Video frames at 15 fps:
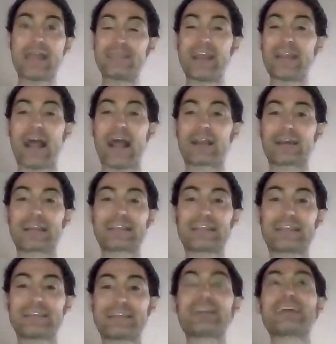they're not going to get
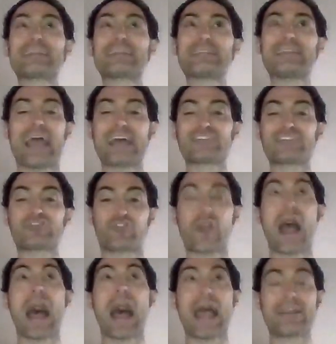they're going to get the last
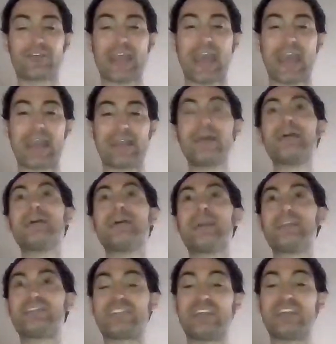cry. Okay,
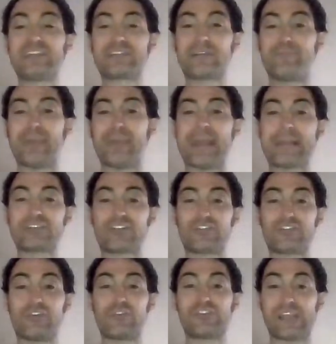it's these big
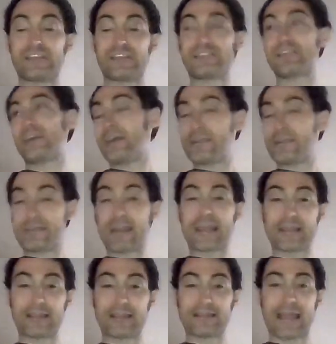institutions. They're
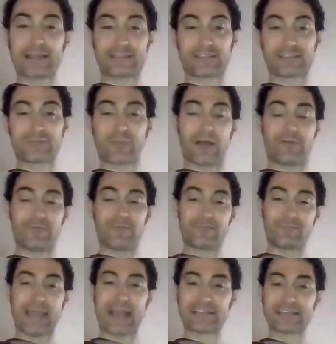getting the last
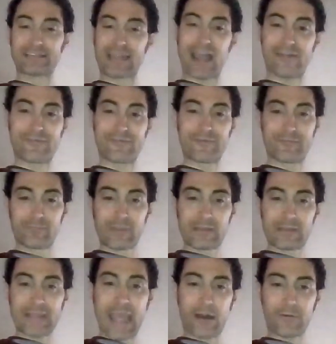laugh.
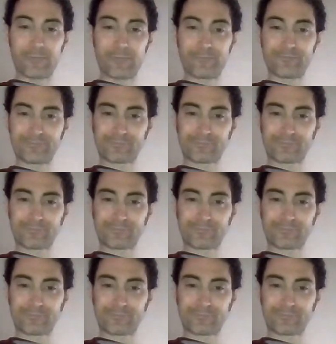Now,